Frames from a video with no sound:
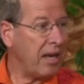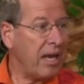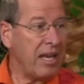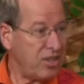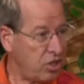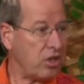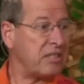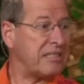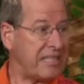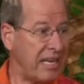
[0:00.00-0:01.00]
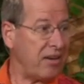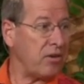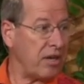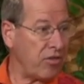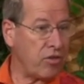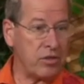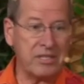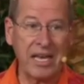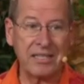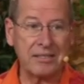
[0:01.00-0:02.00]
it took zeal and
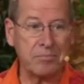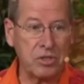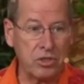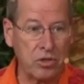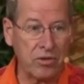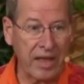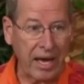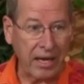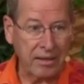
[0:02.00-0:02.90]
enthusiasm to do that.